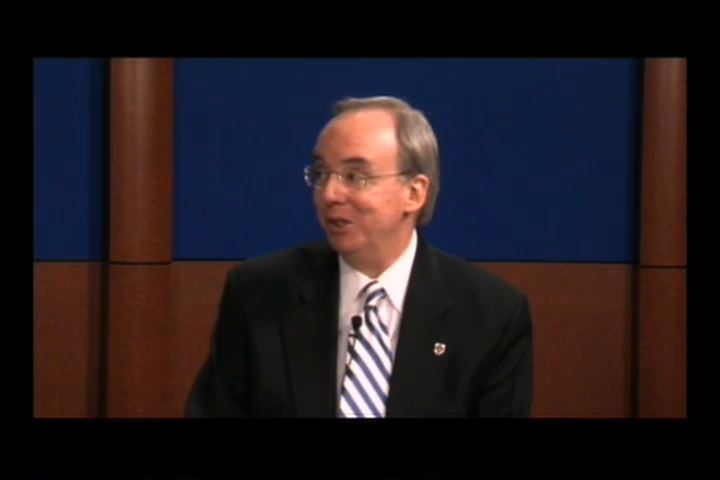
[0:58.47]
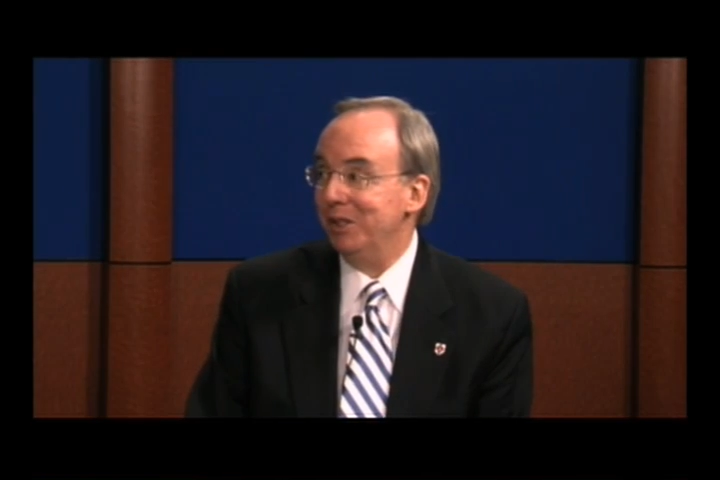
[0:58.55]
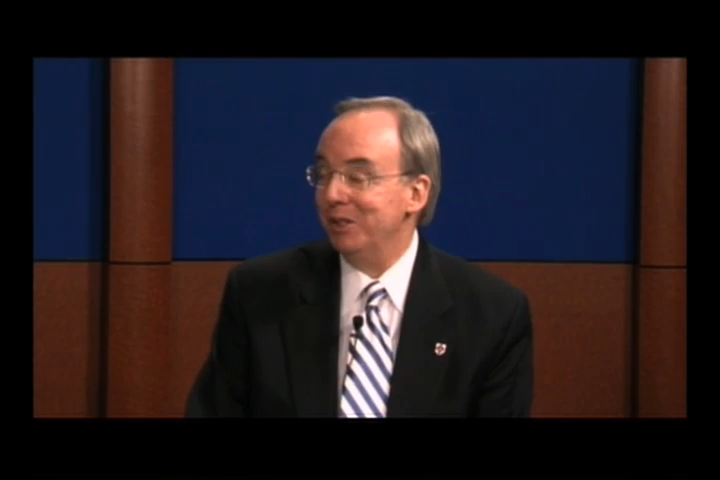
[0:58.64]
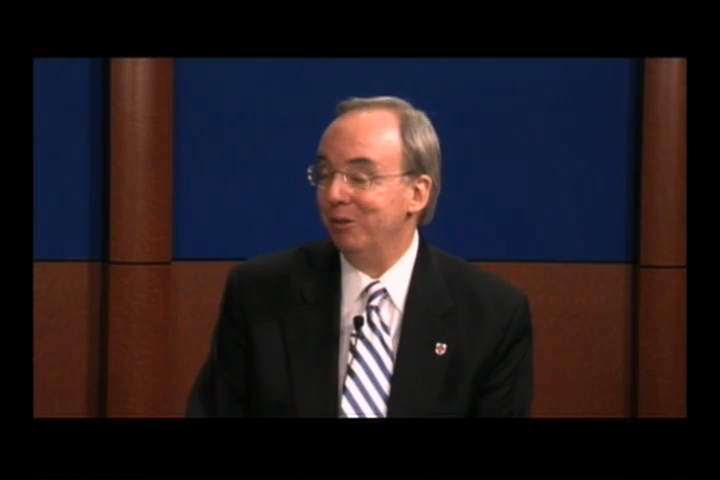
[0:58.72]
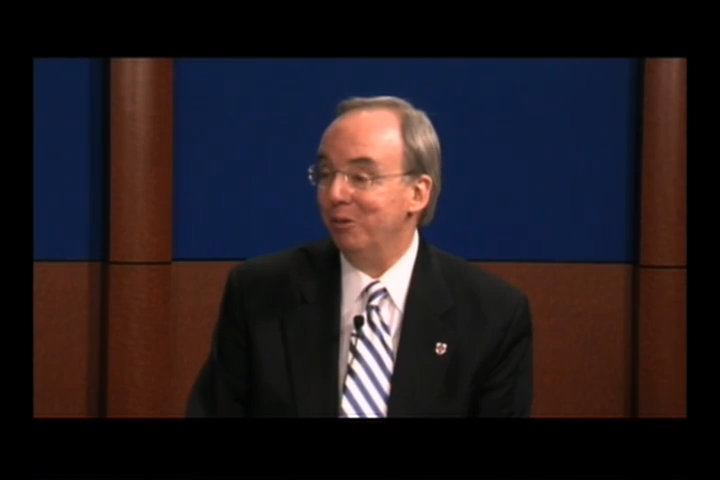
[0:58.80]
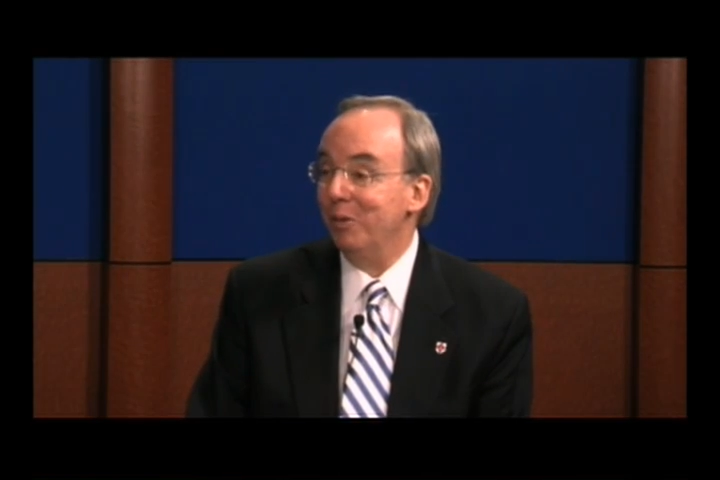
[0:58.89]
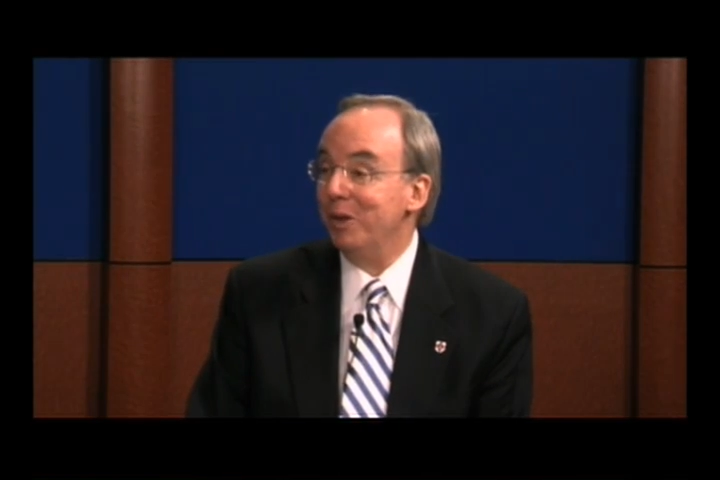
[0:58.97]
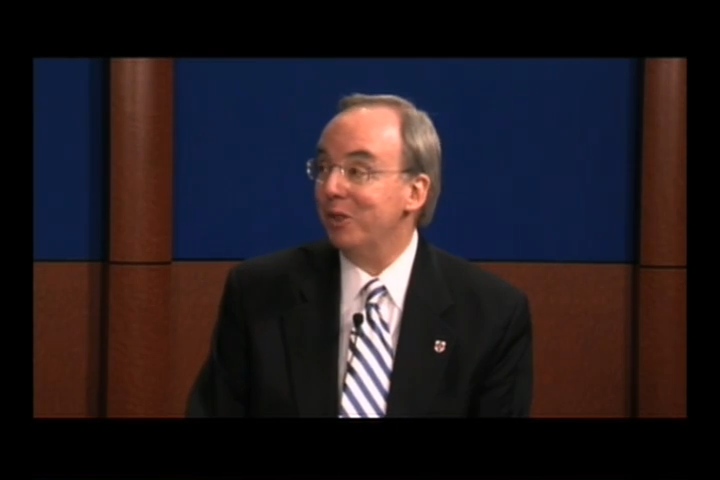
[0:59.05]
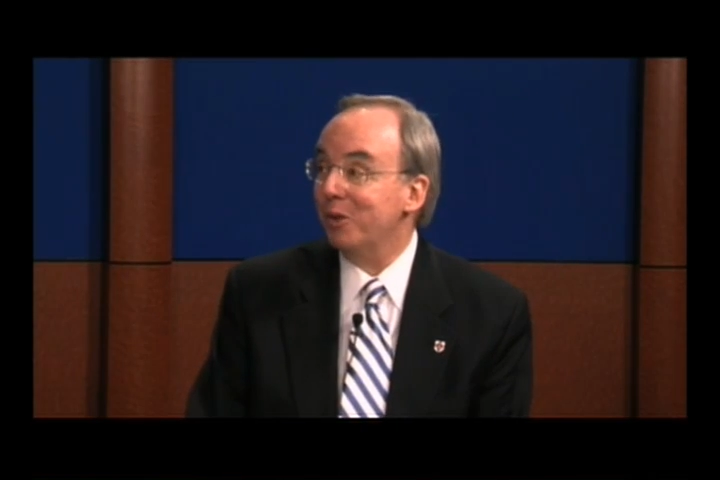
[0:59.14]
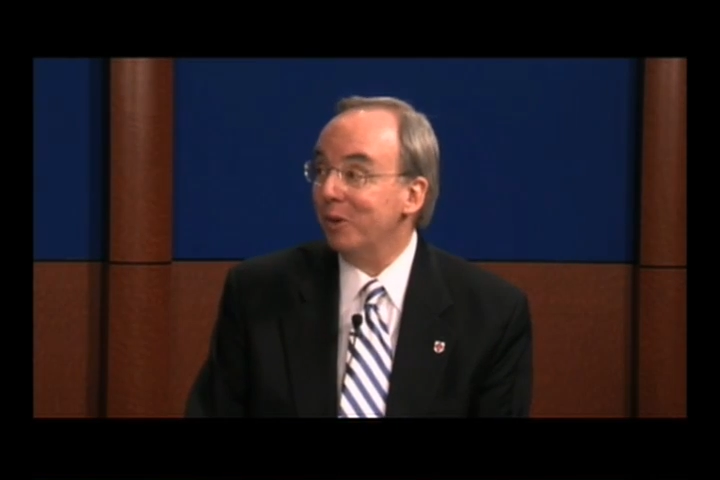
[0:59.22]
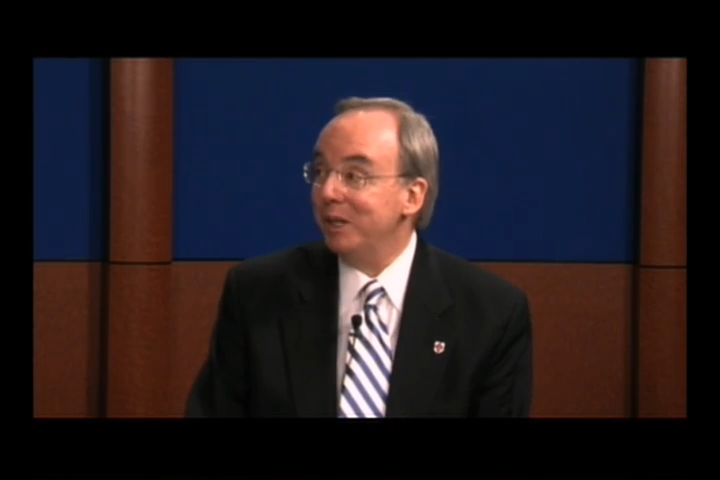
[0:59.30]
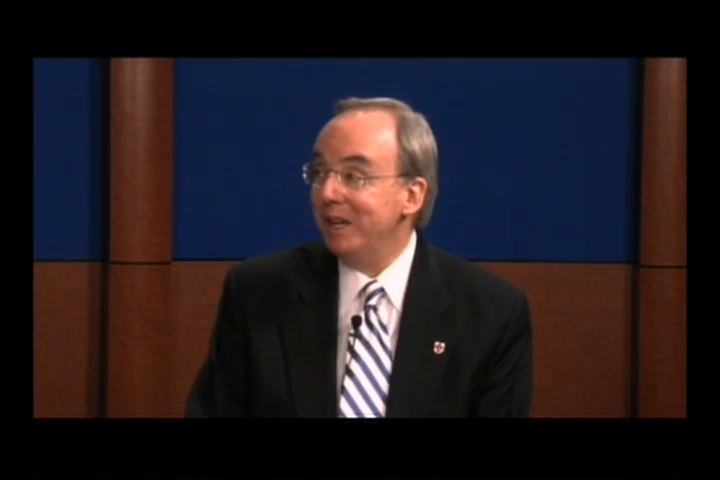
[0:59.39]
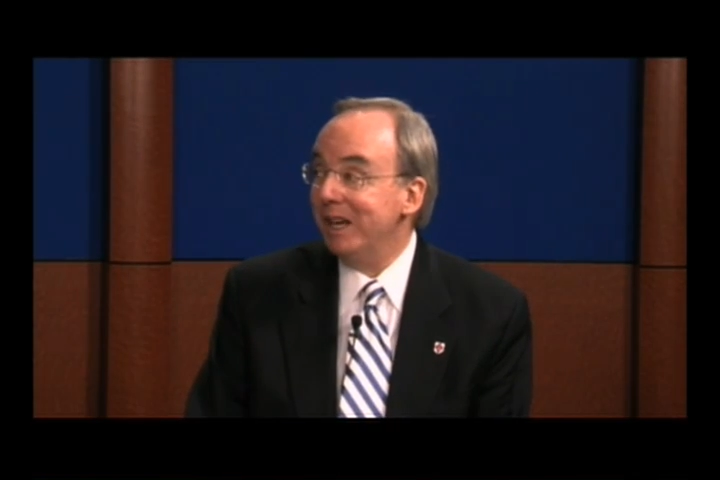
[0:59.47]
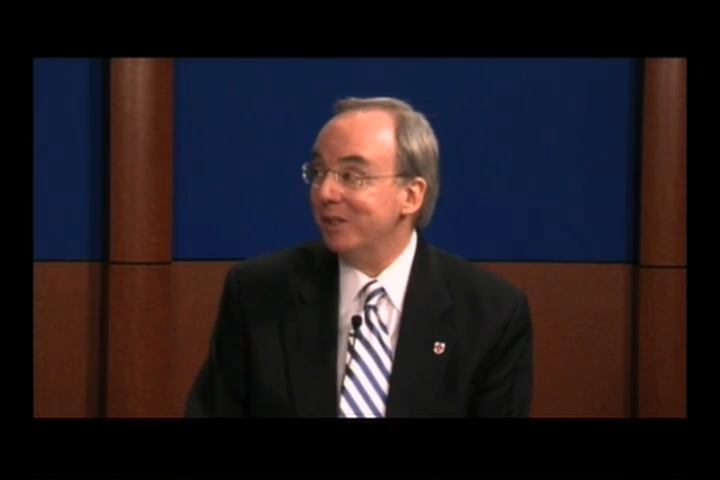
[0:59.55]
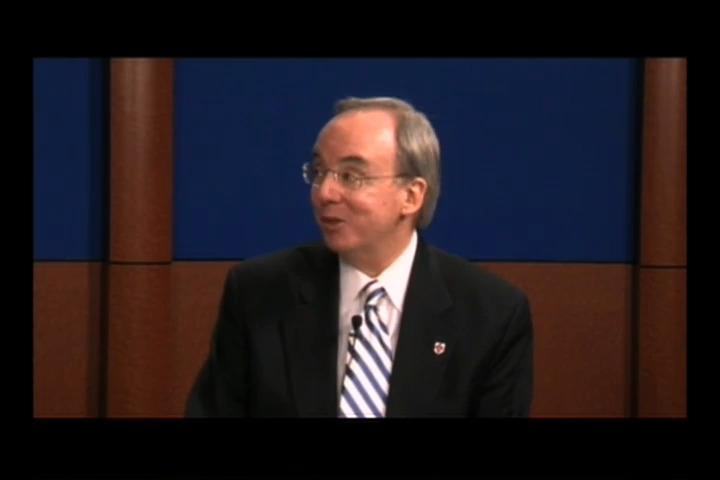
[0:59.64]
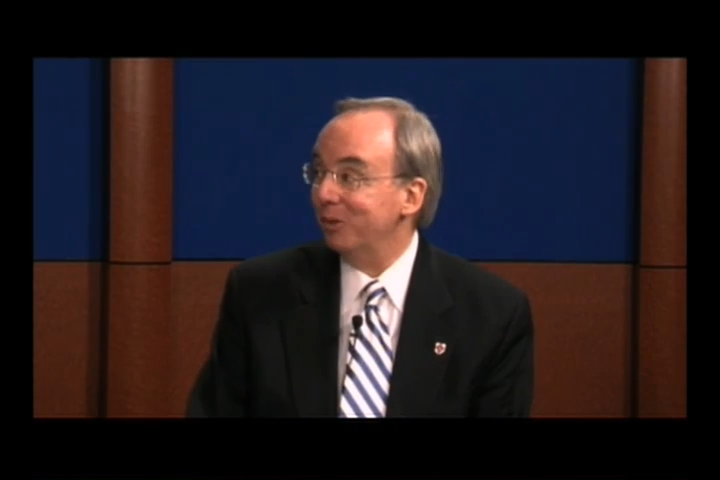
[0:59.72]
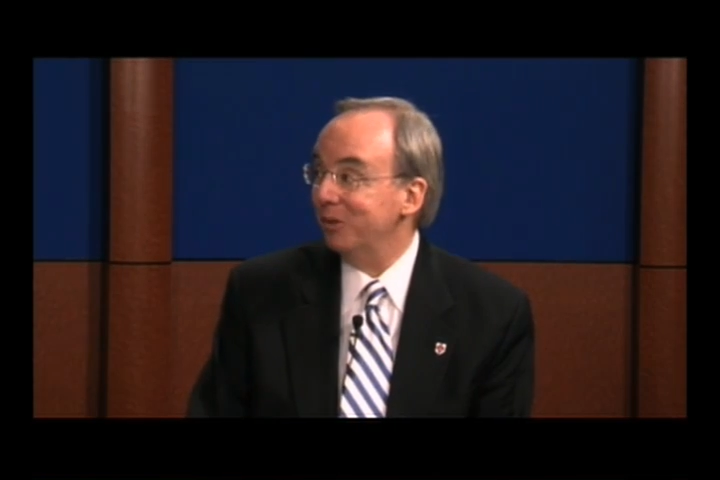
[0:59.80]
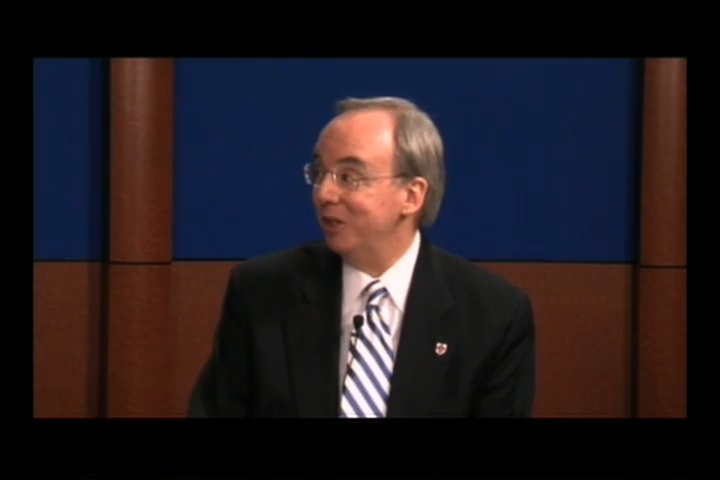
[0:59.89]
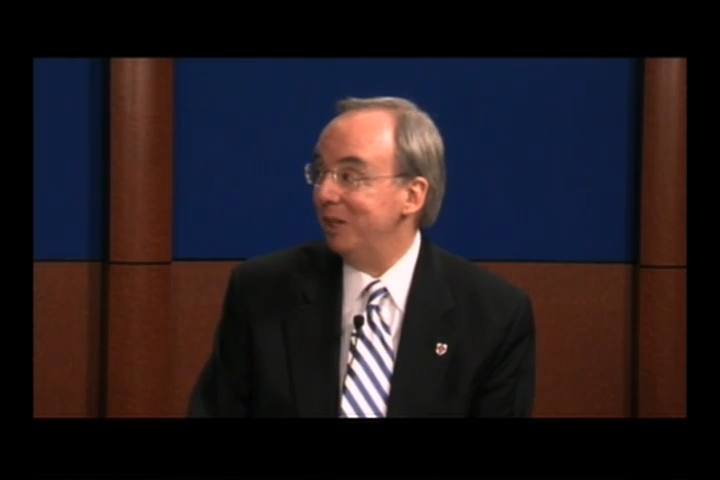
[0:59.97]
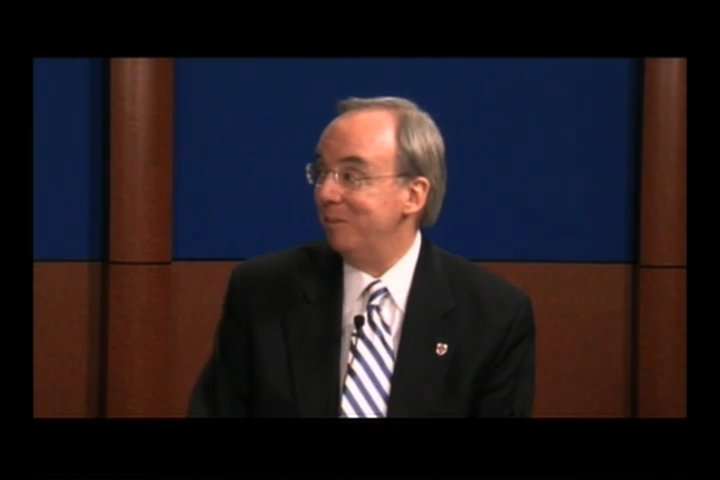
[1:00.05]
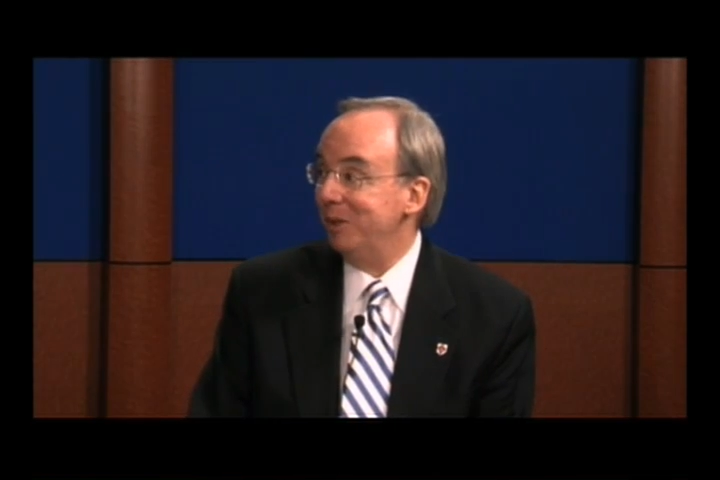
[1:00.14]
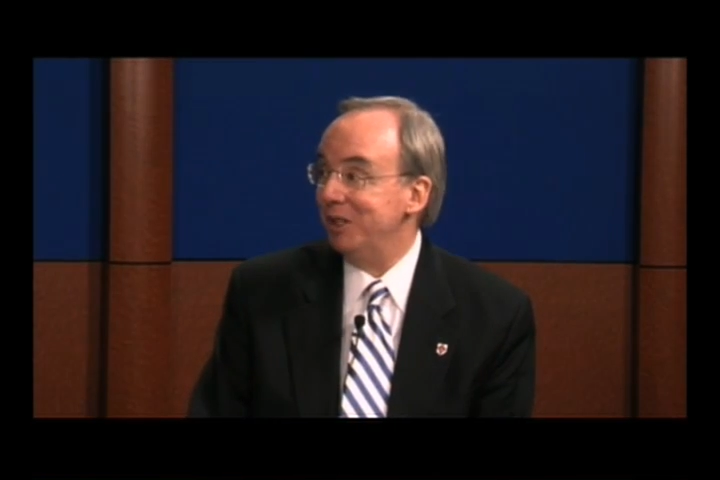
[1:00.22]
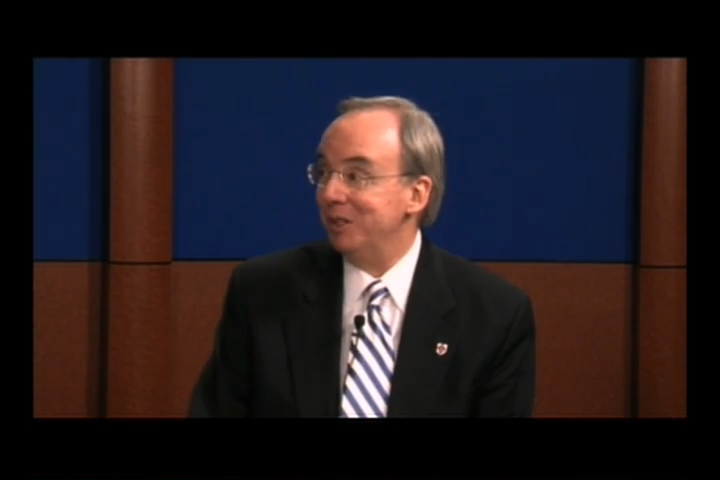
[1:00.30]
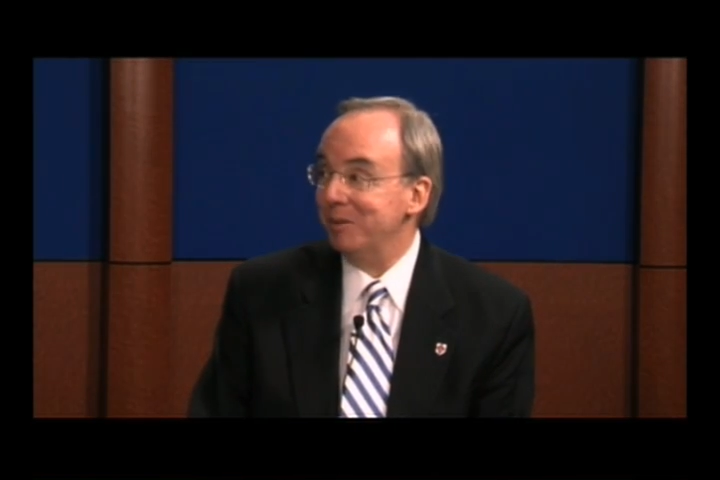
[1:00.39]
And so to win three national
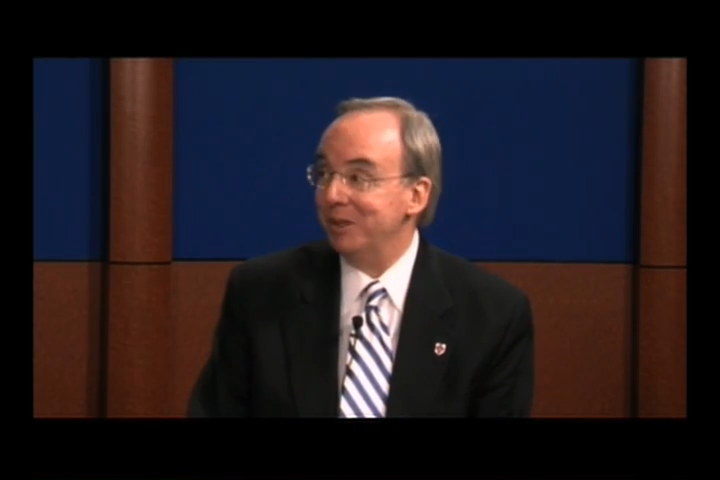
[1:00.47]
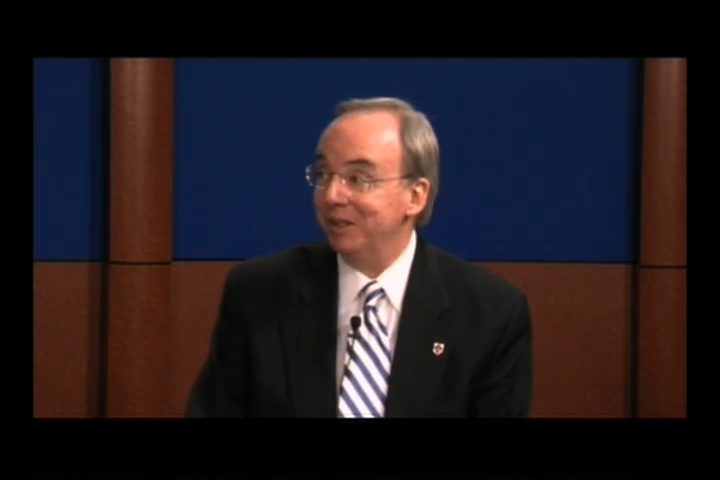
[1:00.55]
championships